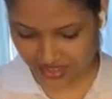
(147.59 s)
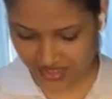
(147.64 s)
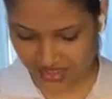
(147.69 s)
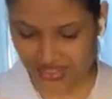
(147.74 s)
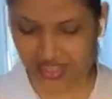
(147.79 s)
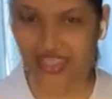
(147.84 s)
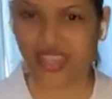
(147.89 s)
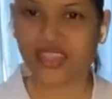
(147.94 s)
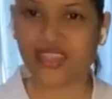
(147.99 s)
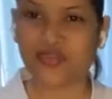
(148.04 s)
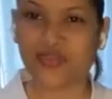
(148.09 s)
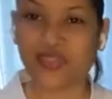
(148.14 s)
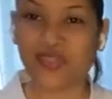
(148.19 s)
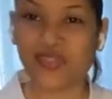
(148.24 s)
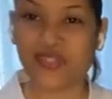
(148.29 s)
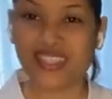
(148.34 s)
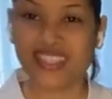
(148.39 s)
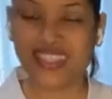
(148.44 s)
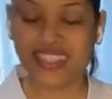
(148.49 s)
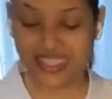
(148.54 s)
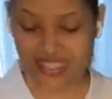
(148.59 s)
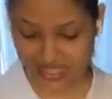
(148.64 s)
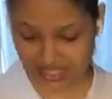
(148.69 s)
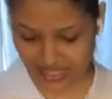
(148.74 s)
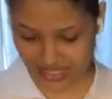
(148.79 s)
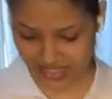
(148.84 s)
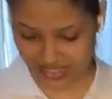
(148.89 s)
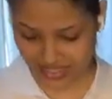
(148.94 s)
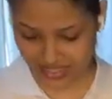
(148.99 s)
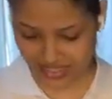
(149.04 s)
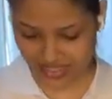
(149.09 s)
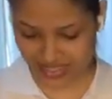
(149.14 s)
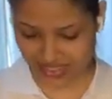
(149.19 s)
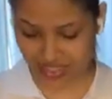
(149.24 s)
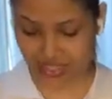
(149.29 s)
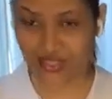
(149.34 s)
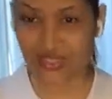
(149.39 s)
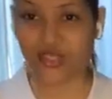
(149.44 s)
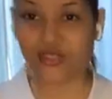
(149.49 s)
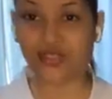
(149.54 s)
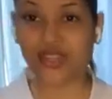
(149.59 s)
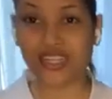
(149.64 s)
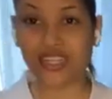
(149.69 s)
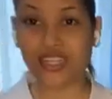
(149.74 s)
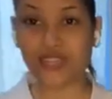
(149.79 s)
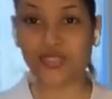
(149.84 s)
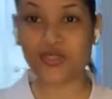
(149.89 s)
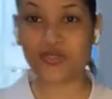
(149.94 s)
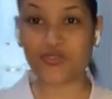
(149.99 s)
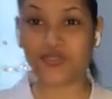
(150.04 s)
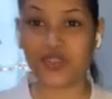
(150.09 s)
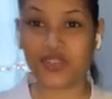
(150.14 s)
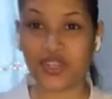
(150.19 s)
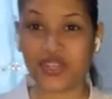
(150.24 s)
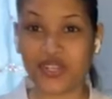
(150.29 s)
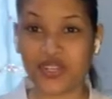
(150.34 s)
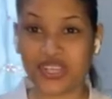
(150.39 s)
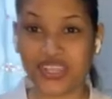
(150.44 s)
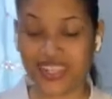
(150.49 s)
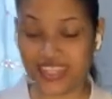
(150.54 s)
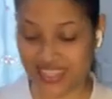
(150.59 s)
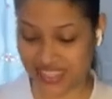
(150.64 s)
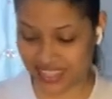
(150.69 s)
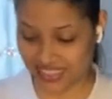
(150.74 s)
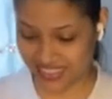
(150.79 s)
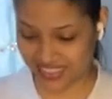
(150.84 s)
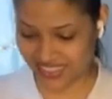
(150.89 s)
together with those seasonings. It's already so fragrant.